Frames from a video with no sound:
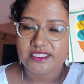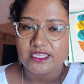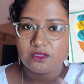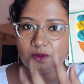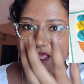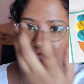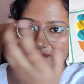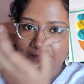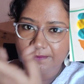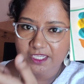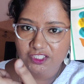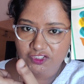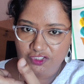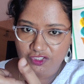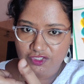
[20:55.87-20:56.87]
and you have
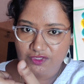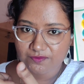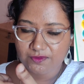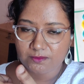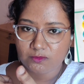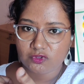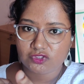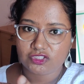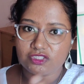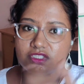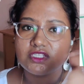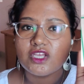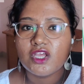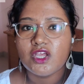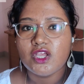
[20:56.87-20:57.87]
pictures of emotions,
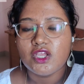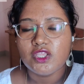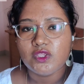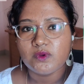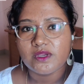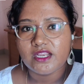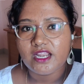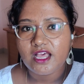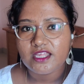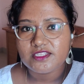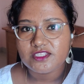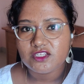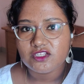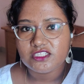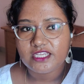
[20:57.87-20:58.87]
you can
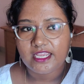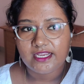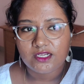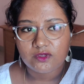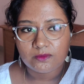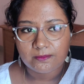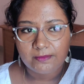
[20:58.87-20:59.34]
ask your child to